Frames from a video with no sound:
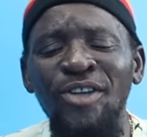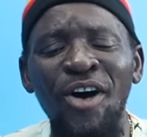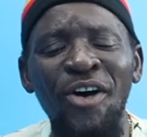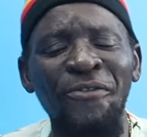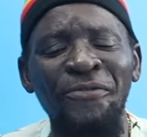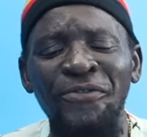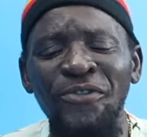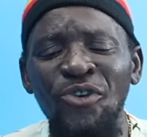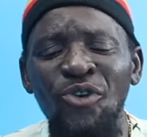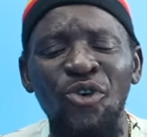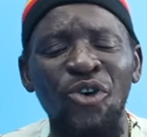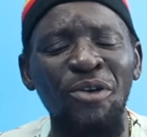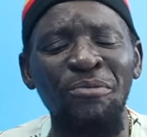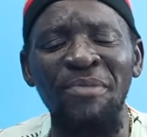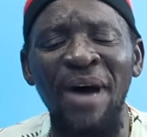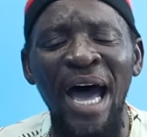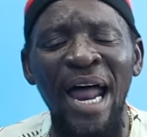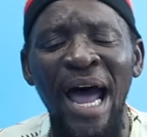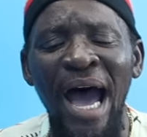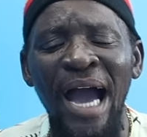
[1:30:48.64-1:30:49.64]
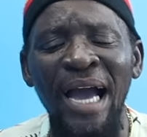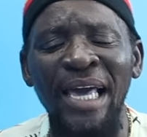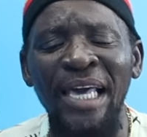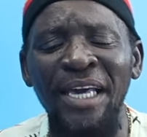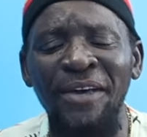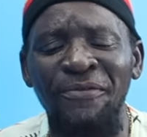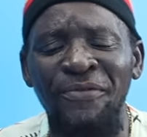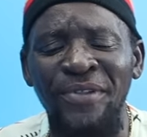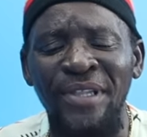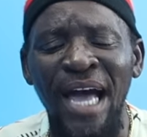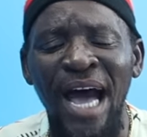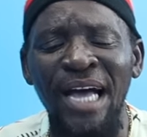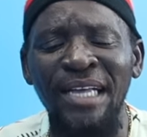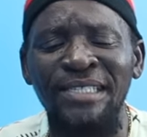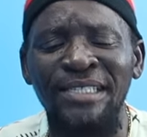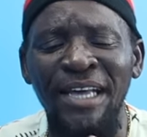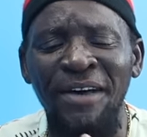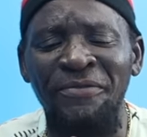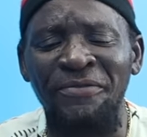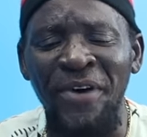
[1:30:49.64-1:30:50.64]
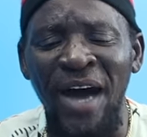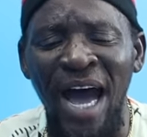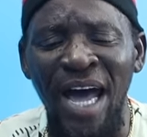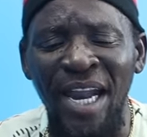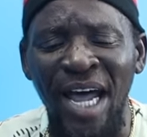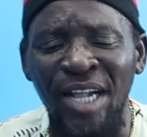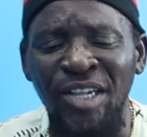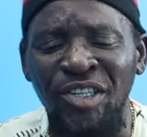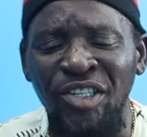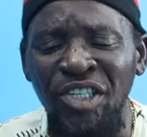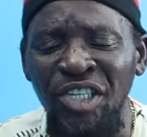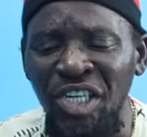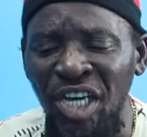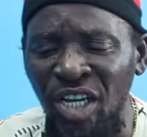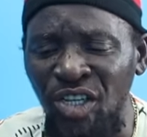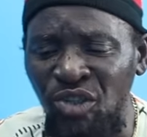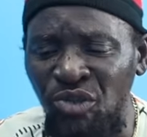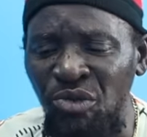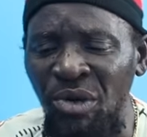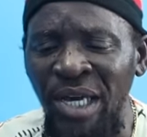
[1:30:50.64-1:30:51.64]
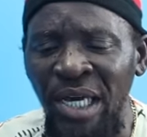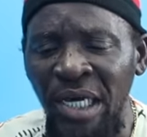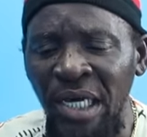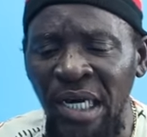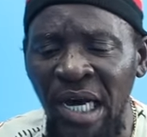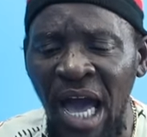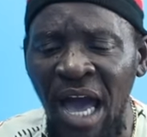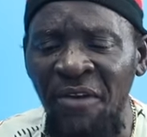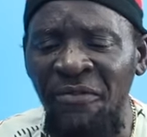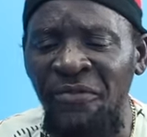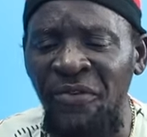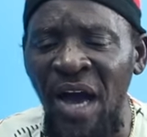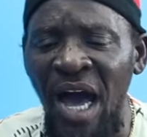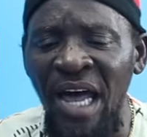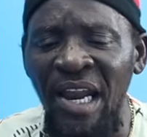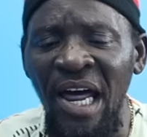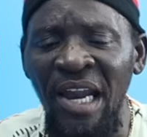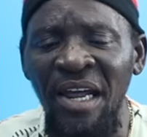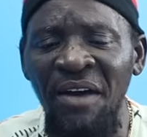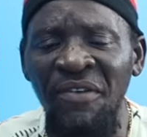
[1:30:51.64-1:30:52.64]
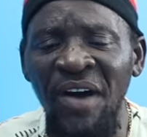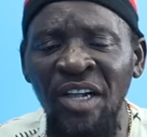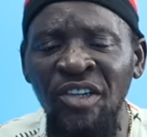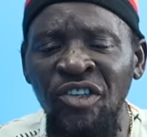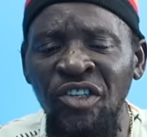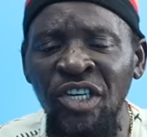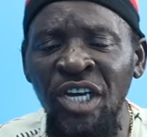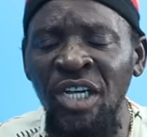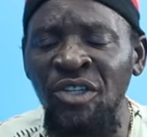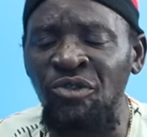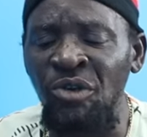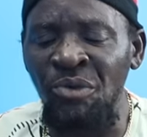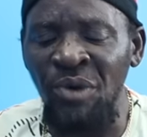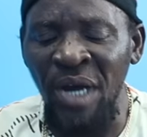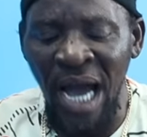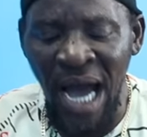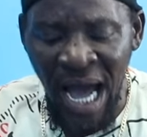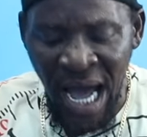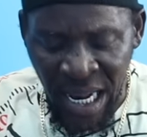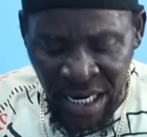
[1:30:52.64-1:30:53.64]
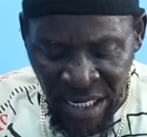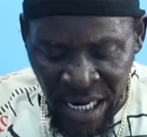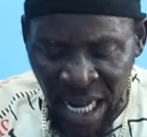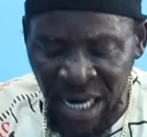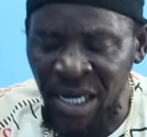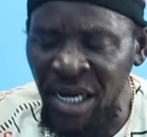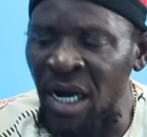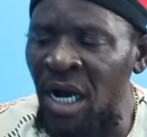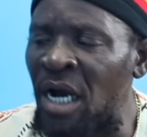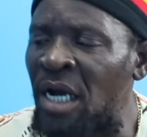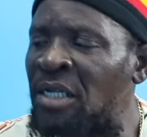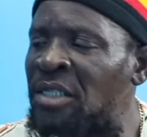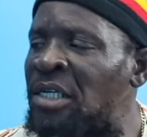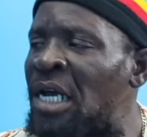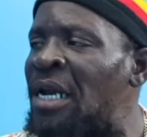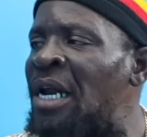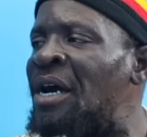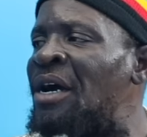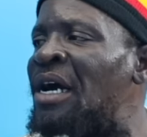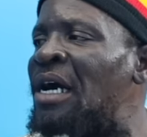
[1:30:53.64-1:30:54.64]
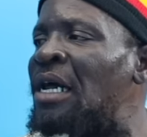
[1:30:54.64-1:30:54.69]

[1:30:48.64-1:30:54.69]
a tough youth, man, and give thanks to Father change we. Yeah. Father never change we under the earth. You know.